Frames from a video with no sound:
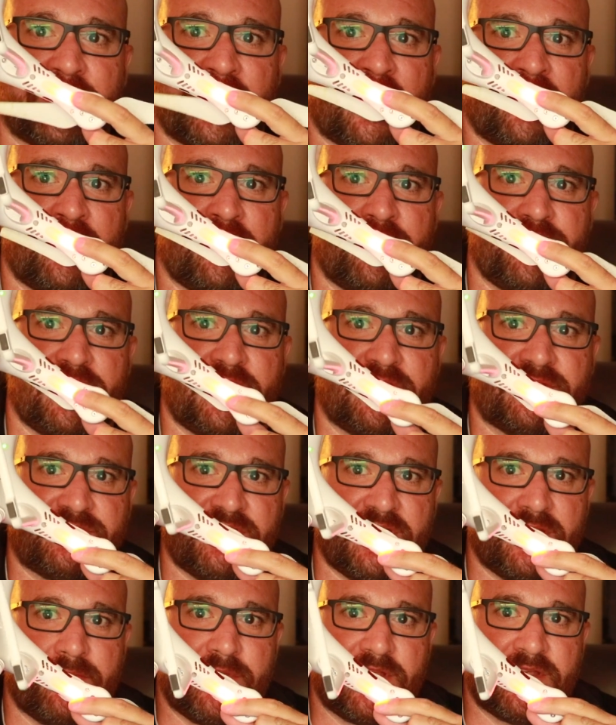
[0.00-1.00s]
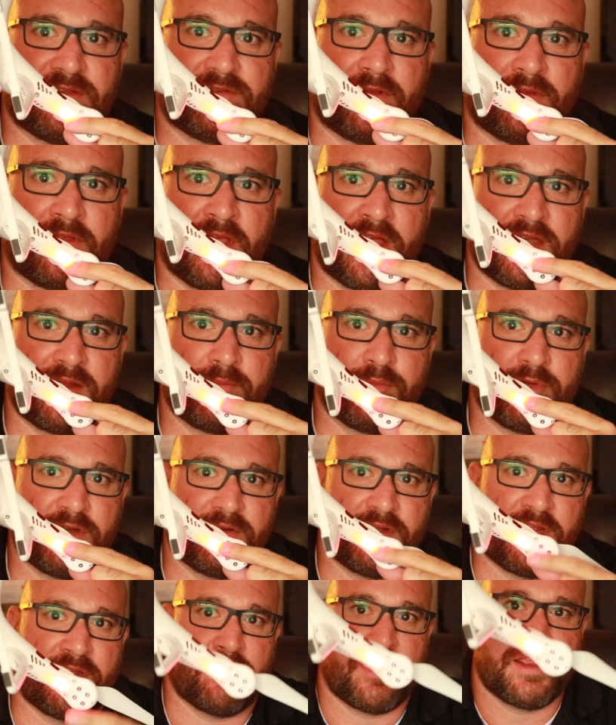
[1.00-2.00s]
And I don't know if you can see it because of the lighting, but
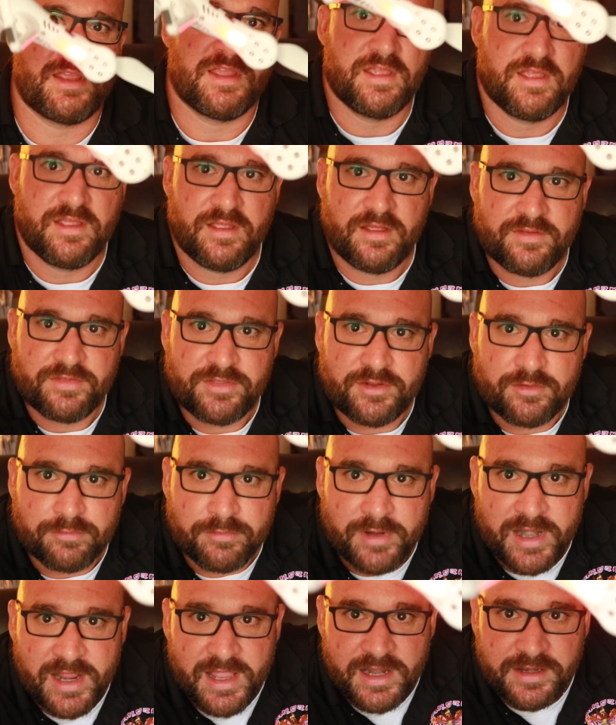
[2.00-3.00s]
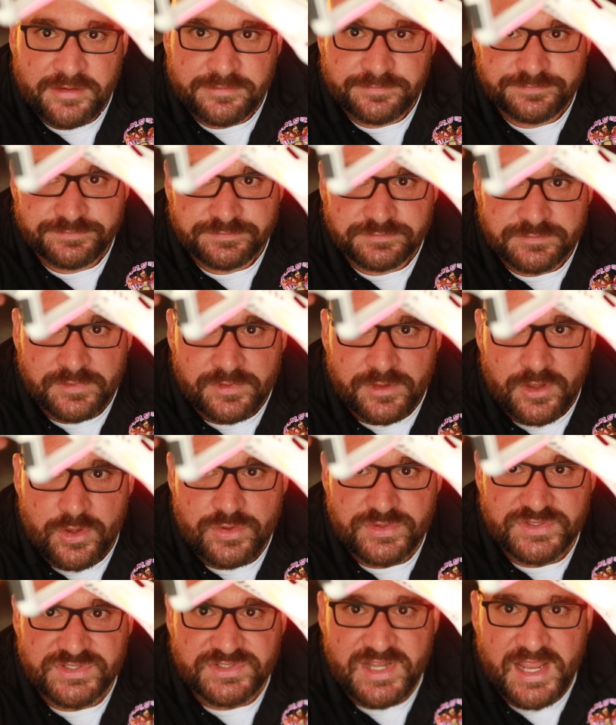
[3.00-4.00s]
anyway, they're red.
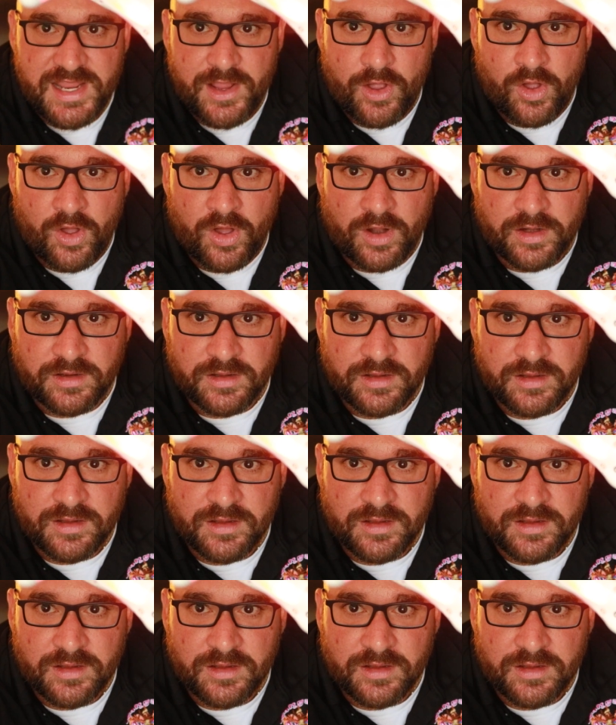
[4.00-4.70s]
Those stay on.